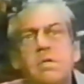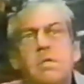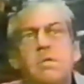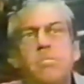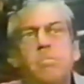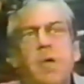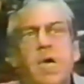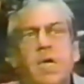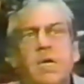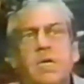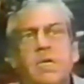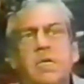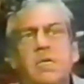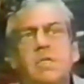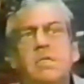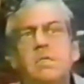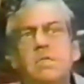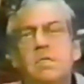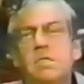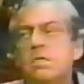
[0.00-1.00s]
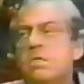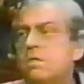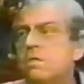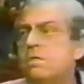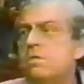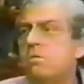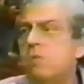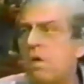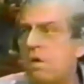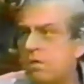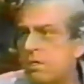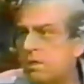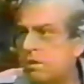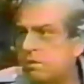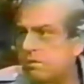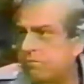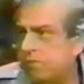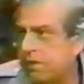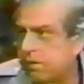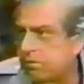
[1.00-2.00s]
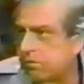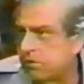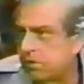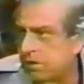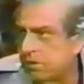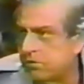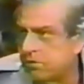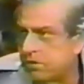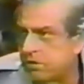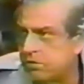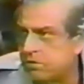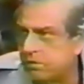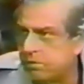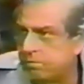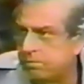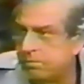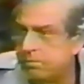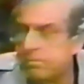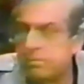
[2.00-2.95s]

battling to audit the Federal Reserve System,